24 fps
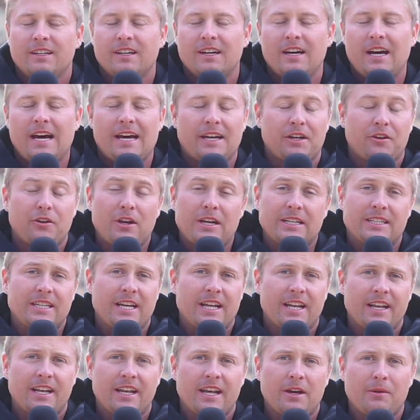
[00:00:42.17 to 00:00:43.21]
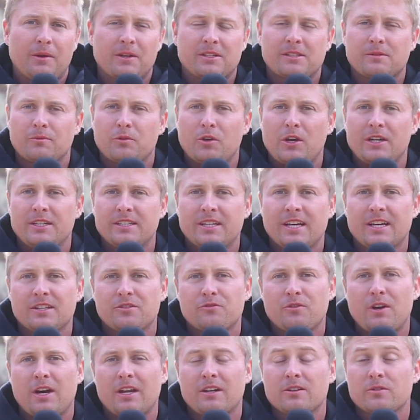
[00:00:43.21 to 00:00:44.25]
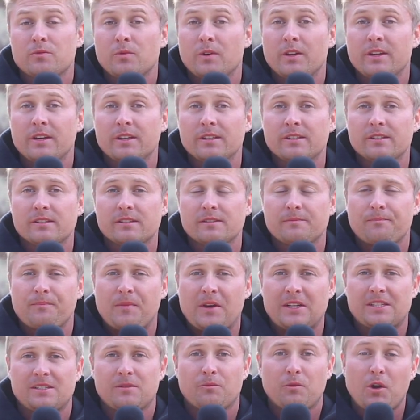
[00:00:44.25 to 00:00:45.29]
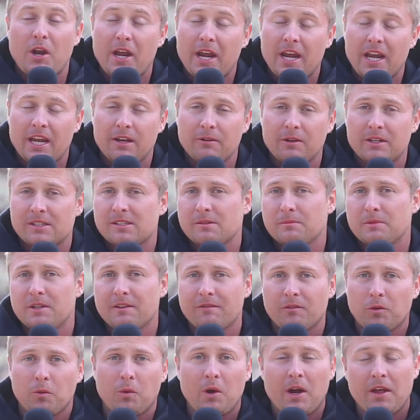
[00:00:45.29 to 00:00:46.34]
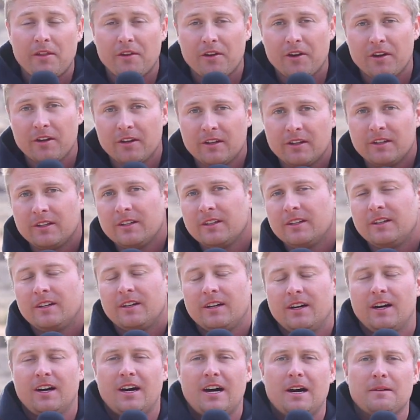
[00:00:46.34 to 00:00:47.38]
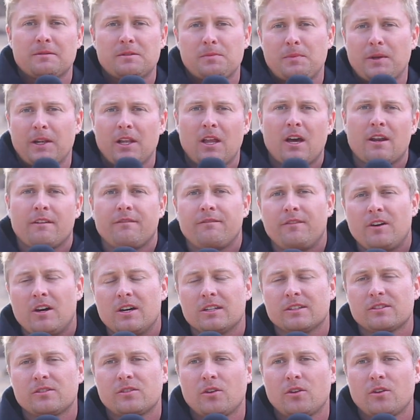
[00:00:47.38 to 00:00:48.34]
Uh, had a great day today. We had some great test riders with us. Had some rain. We had some different weather. Uh, it's been a lot of fun.